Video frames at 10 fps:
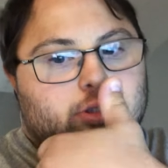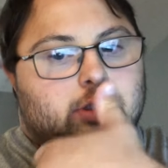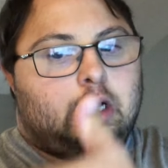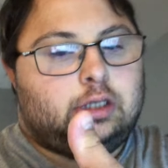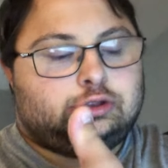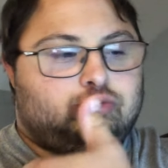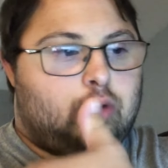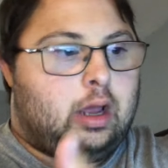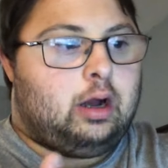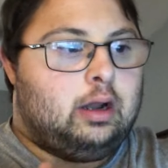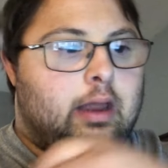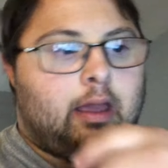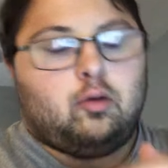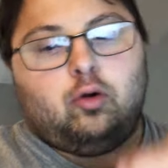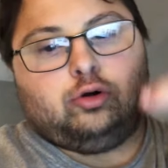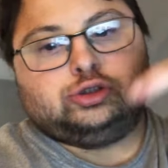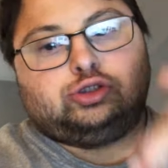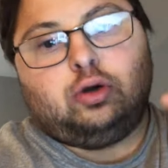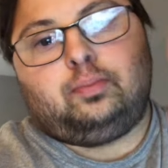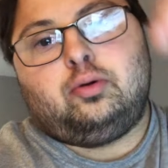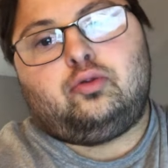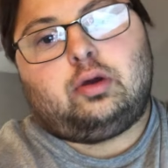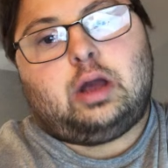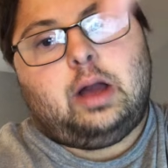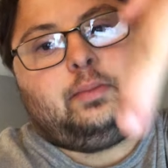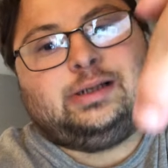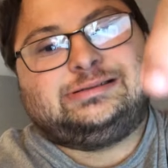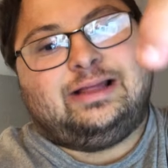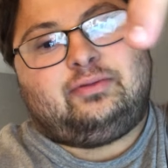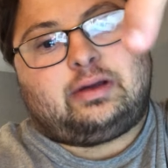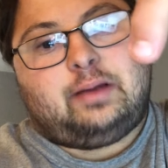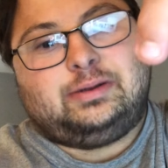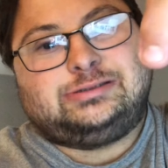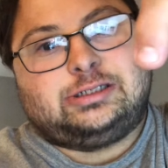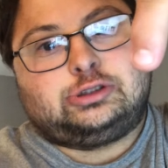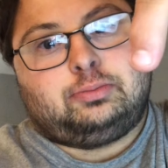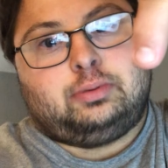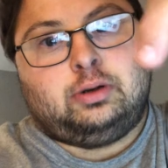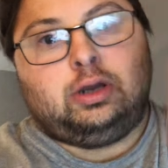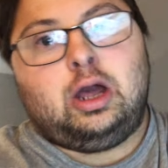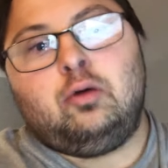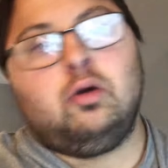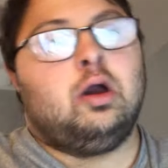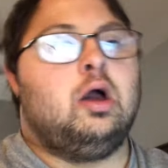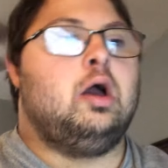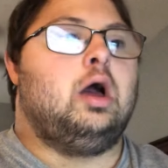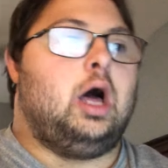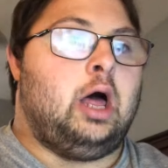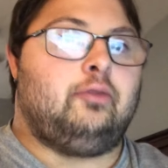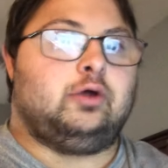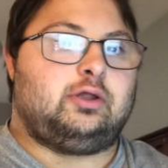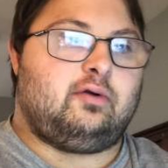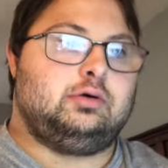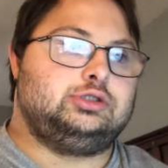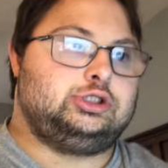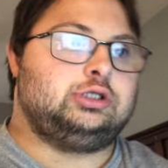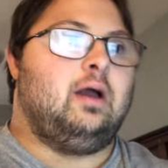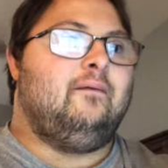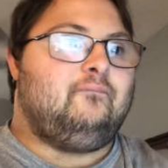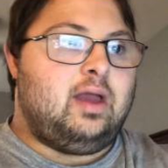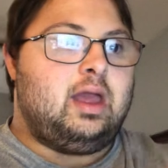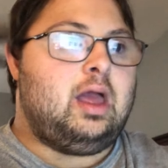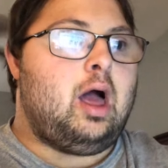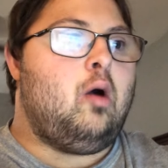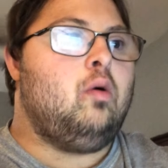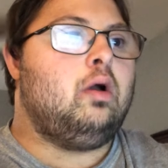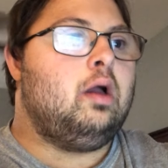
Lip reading: as well, and also put the comments in the comment section below on this video.